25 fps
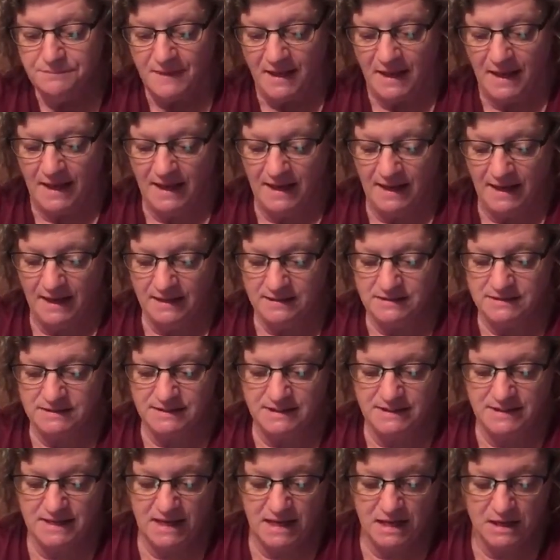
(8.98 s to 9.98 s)
And
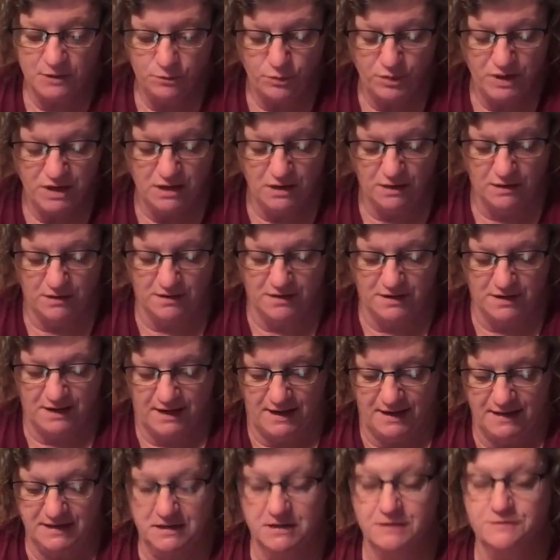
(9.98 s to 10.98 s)
today we are
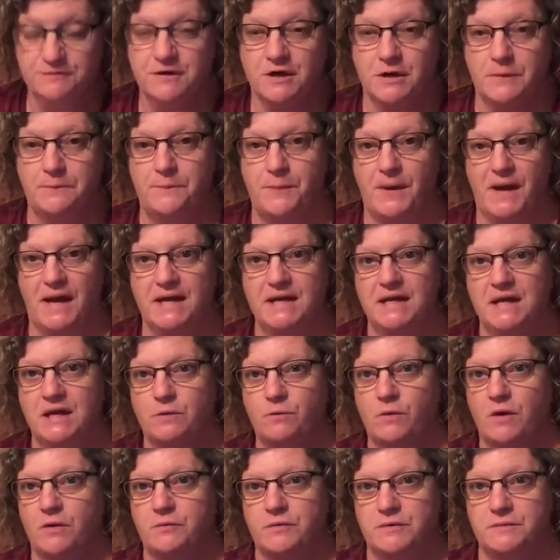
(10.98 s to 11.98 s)
kind of combining
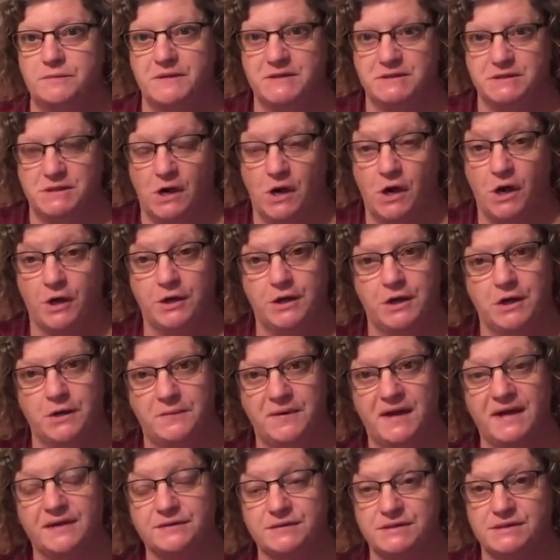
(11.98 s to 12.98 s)
what we've been talking
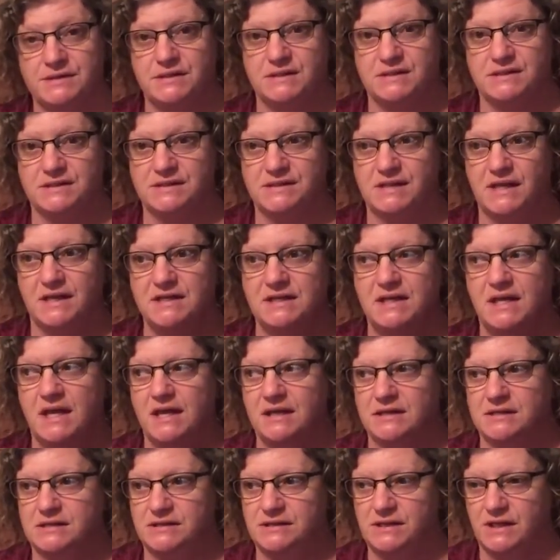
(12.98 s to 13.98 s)
about since Sunday.
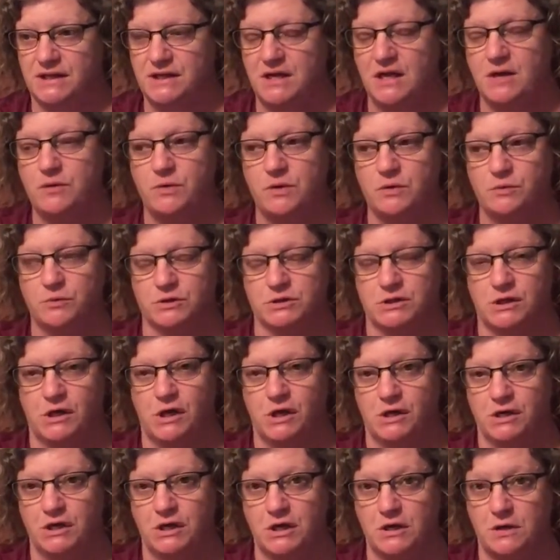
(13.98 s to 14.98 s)
Sunday we were
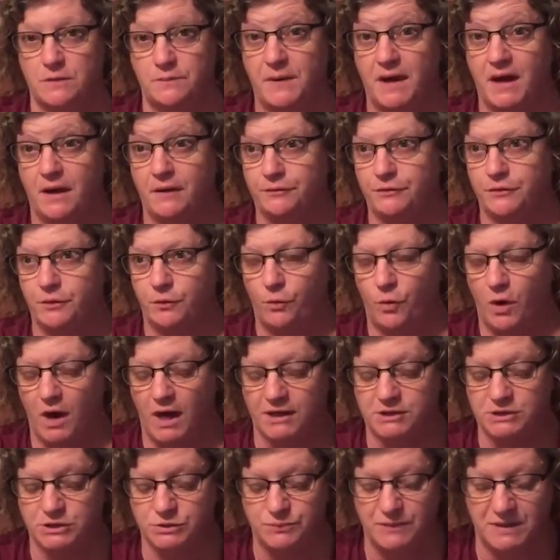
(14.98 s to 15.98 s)
talking about the
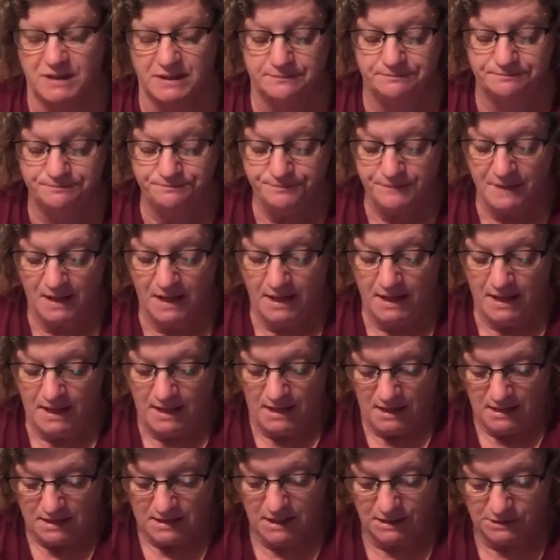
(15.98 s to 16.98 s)
watchman.
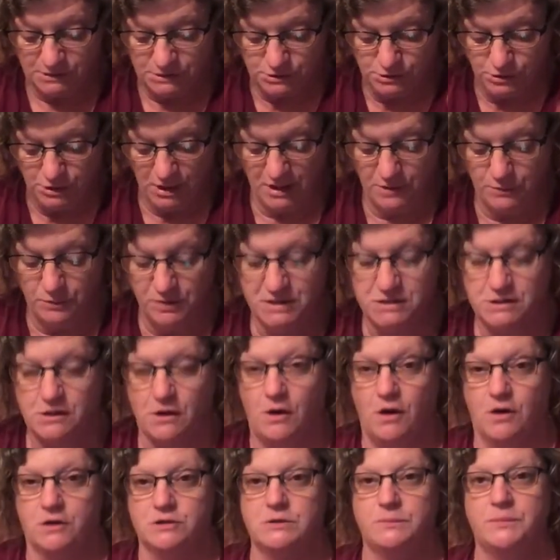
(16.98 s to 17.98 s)
Yesterday we
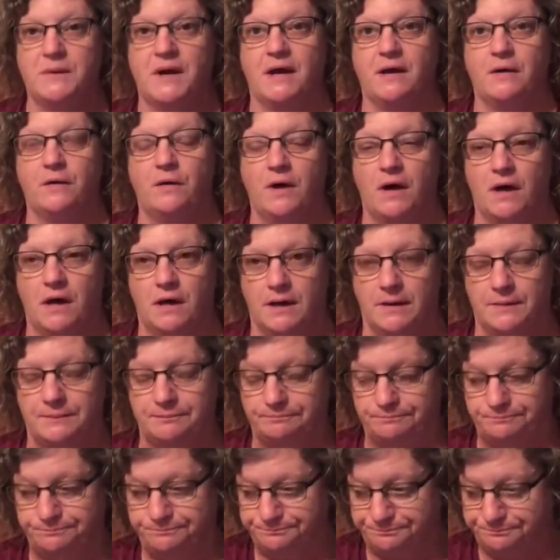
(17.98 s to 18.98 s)
talked about um,